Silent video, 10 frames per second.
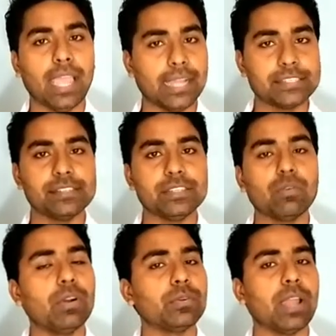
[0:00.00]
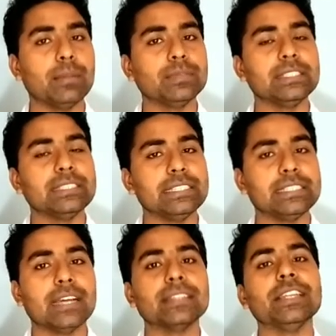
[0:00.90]
H is equal to mc
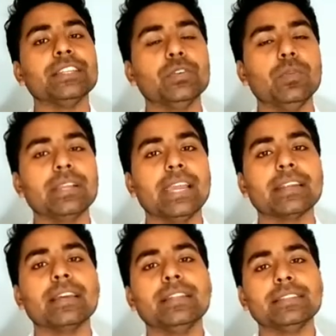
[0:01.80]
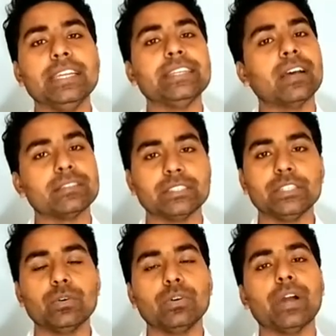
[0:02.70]
theta, then you will get theta
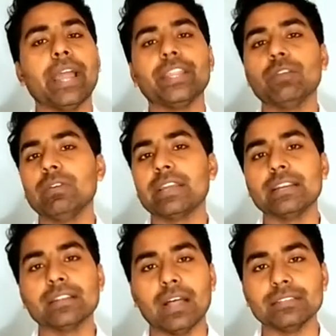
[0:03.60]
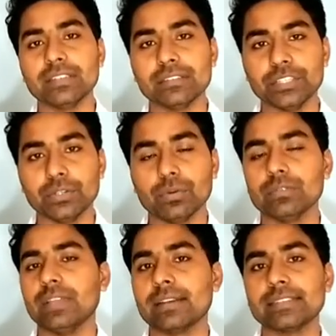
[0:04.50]
0 and you will get answer 0.
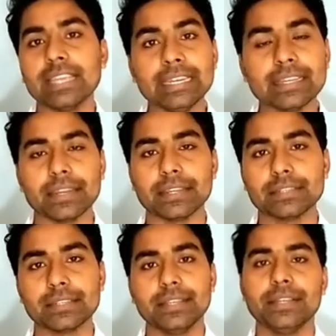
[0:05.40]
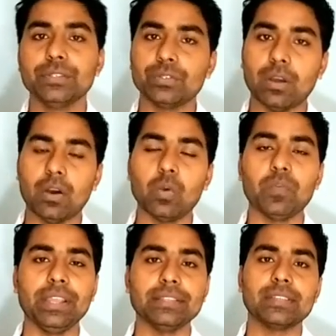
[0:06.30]
That's incorrect. So
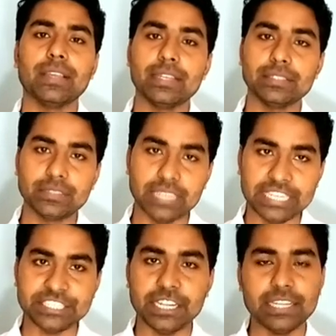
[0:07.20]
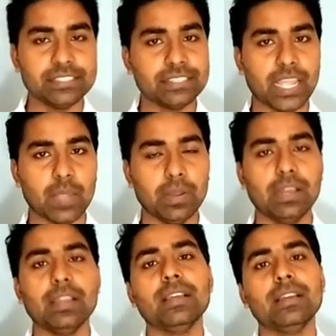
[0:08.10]
always state change
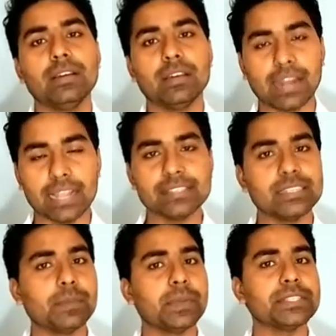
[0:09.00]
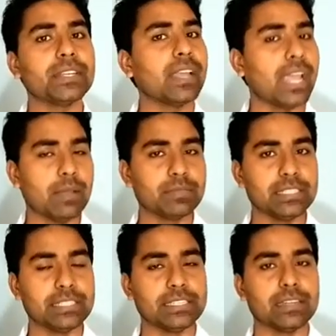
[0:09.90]
ml, rise in temperature
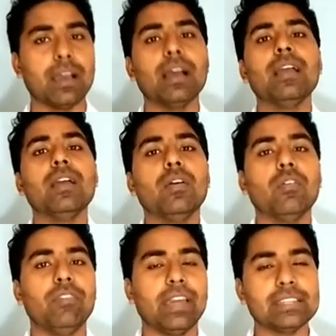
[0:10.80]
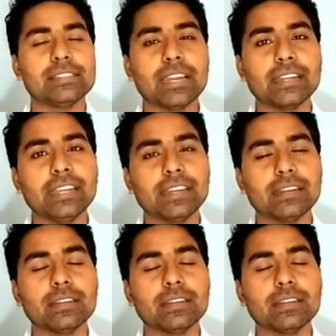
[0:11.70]
mc theta. Where is that heat?